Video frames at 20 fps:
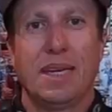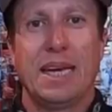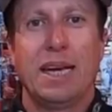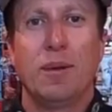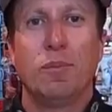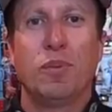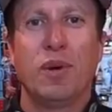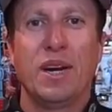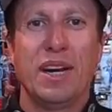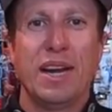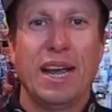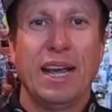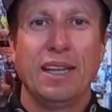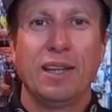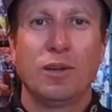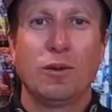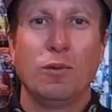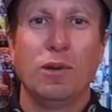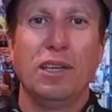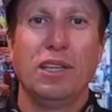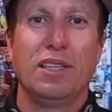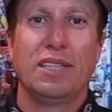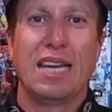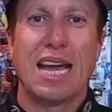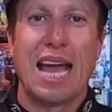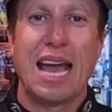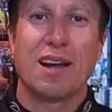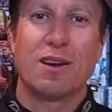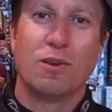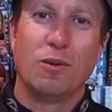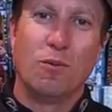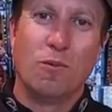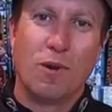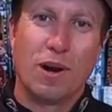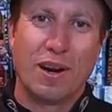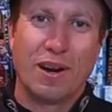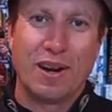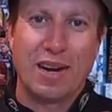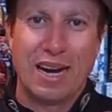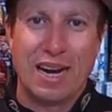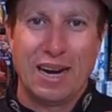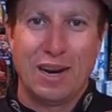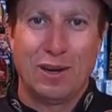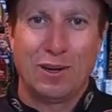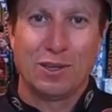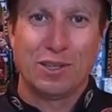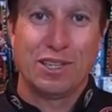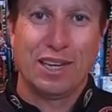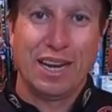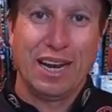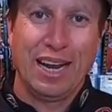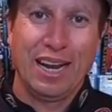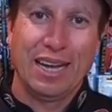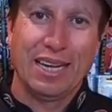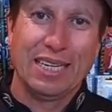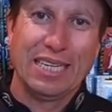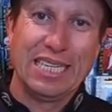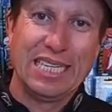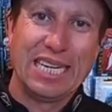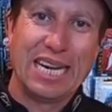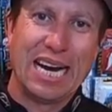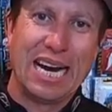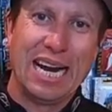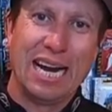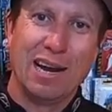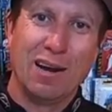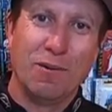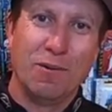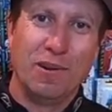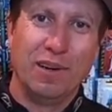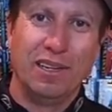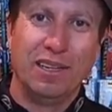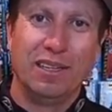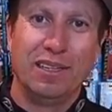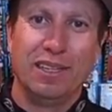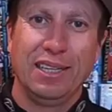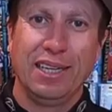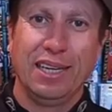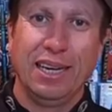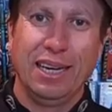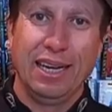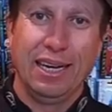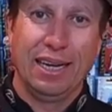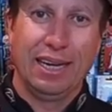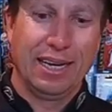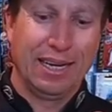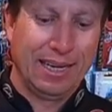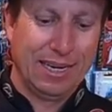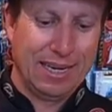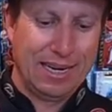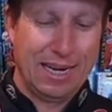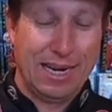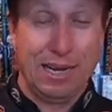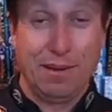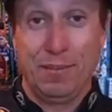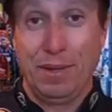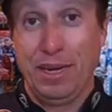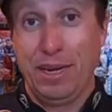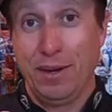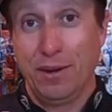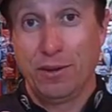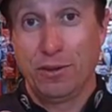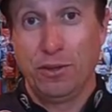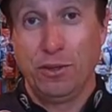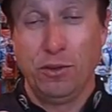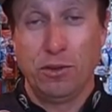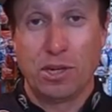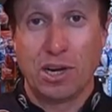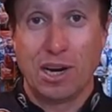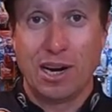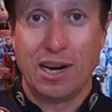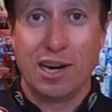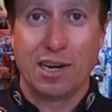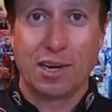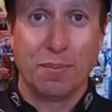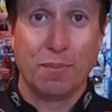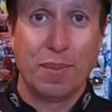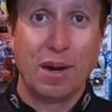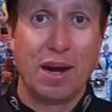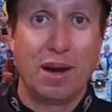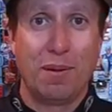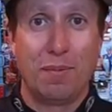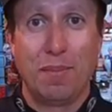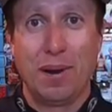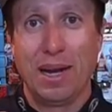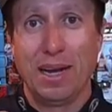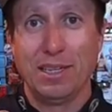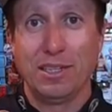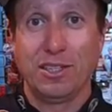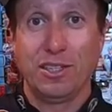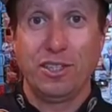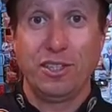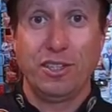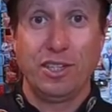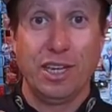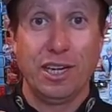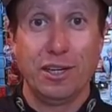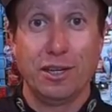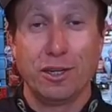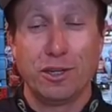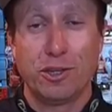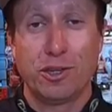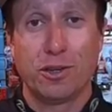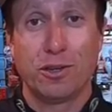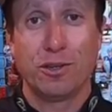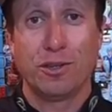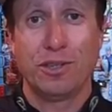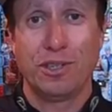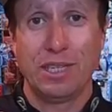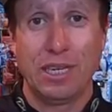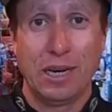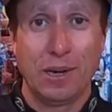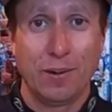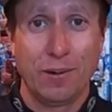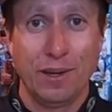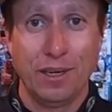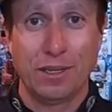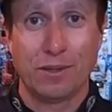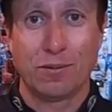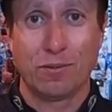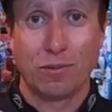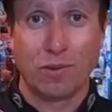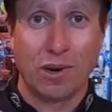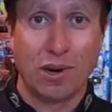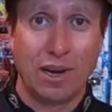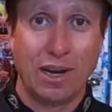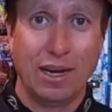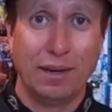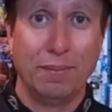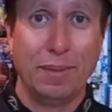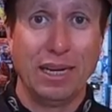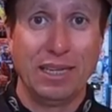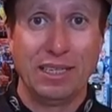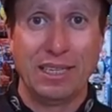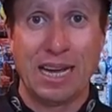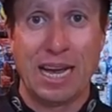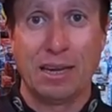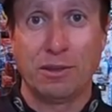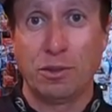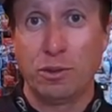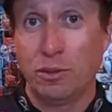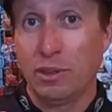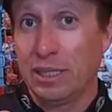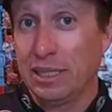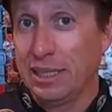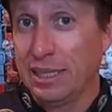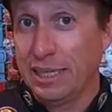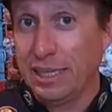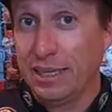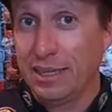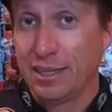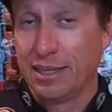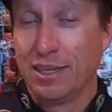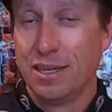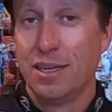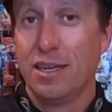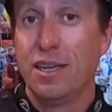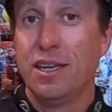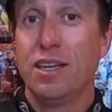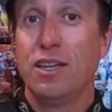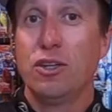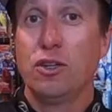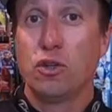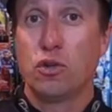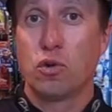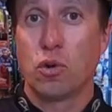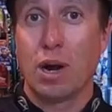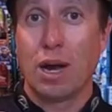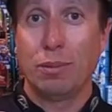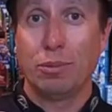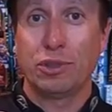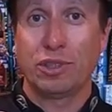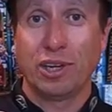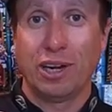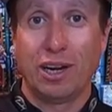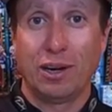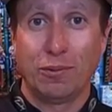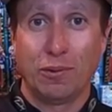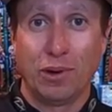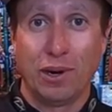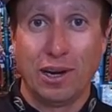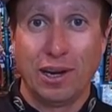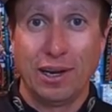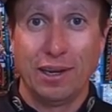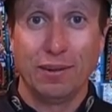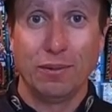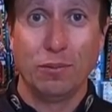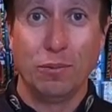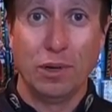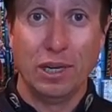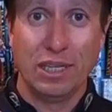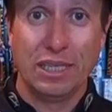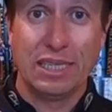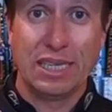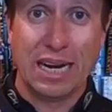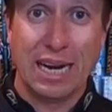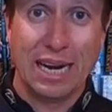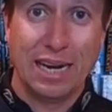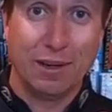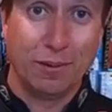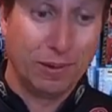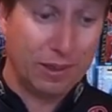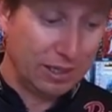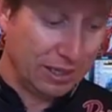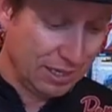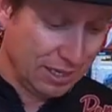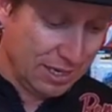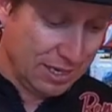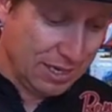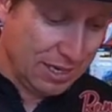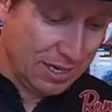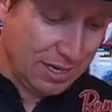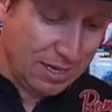Hey, I'm Brent Ehrler with Tackle Warehouse and Daiwa, and I'm here to talk about my signature series rod, my Tatula Elite Dropshot rod with Daiwa.